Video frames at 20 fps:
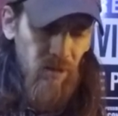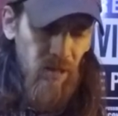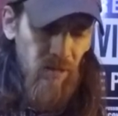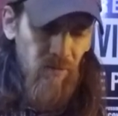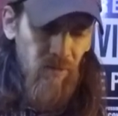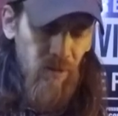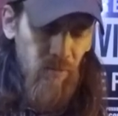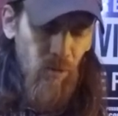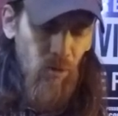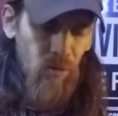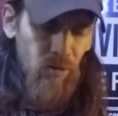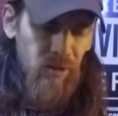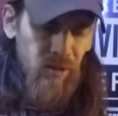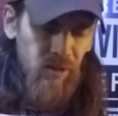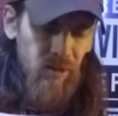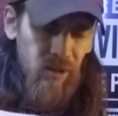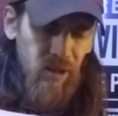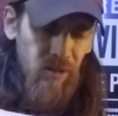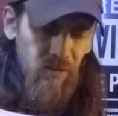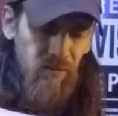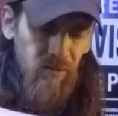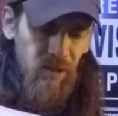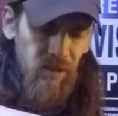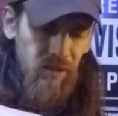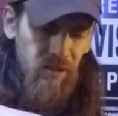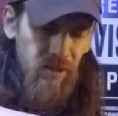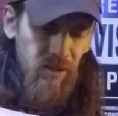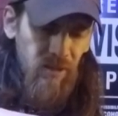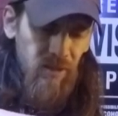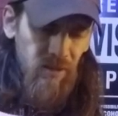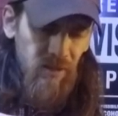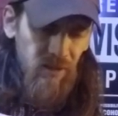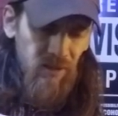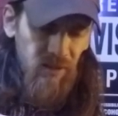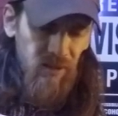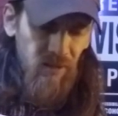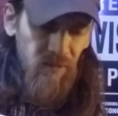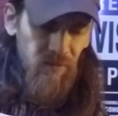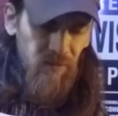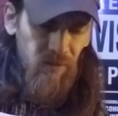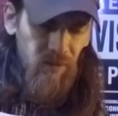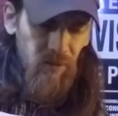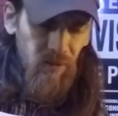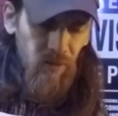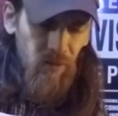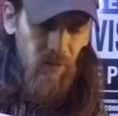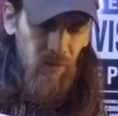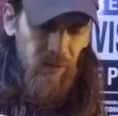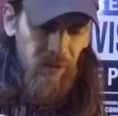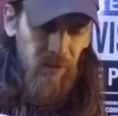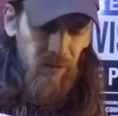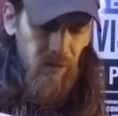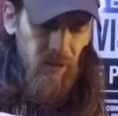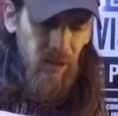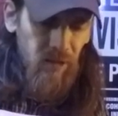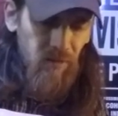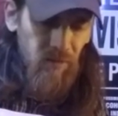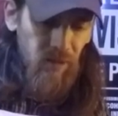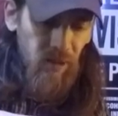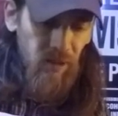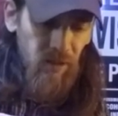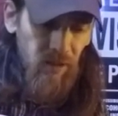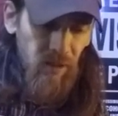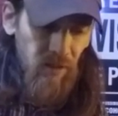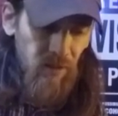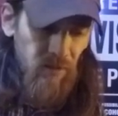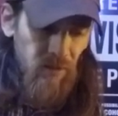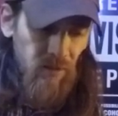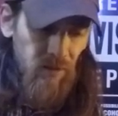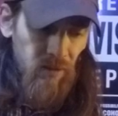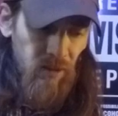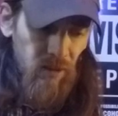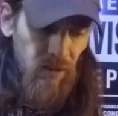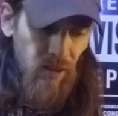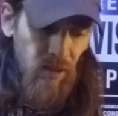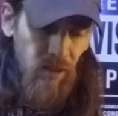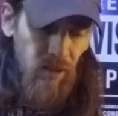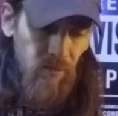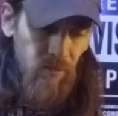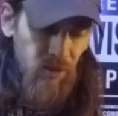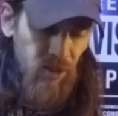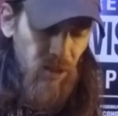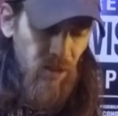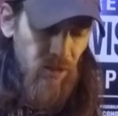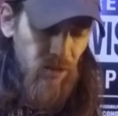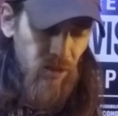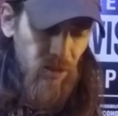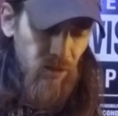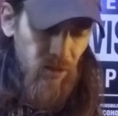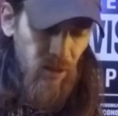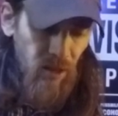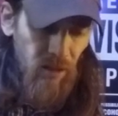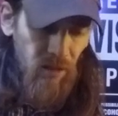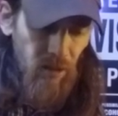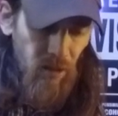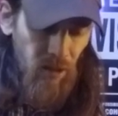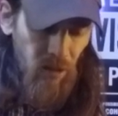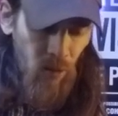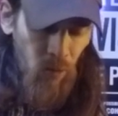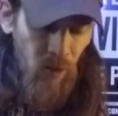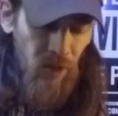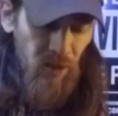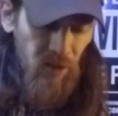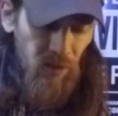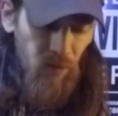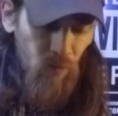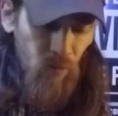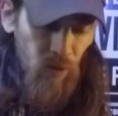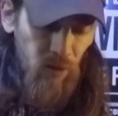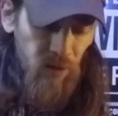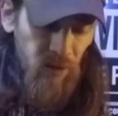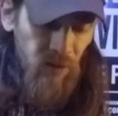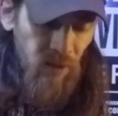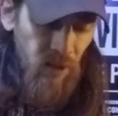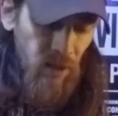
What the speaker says: if I'm holding the knife like this, it's different than holding the knife like this. And I'm changing that equation once